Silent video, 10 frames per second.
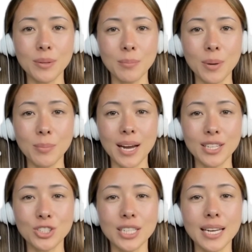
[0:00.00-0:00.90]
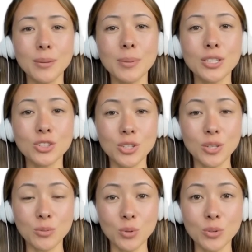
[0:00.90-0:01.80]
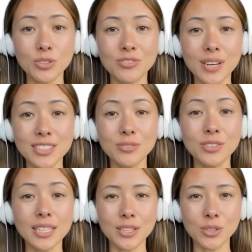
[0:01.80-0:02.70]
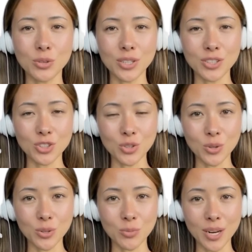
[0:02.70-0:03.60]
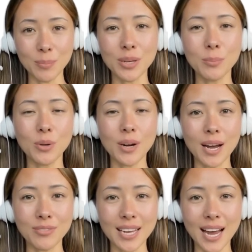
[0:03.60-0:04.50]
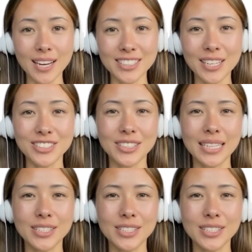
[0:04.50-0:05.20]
By managing administrator roles effectively, you can ensure the right people have the access they